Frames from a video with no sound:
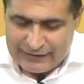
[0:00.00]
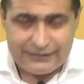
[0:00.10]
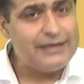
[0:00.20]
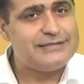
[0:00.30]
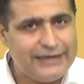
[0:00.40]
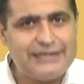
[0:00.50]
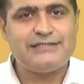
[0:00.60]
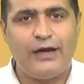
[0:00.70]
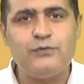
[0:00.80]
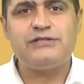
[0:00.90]
Does that
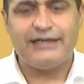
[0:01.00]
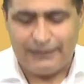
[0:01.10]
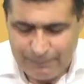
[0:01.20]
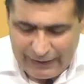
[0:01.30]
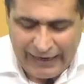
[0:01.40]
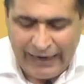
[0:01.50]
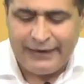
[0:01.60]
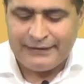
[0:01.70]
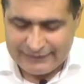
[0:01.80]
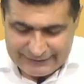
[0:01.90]
sound like a
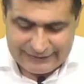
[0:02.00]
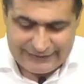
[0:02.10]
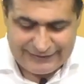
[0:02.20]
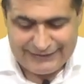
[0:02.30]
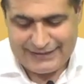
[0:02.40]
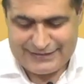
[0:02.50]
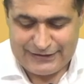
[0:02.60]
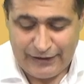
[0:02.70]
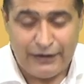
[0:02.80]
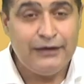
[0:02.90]
plan? Yes,
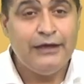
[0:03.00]
sir.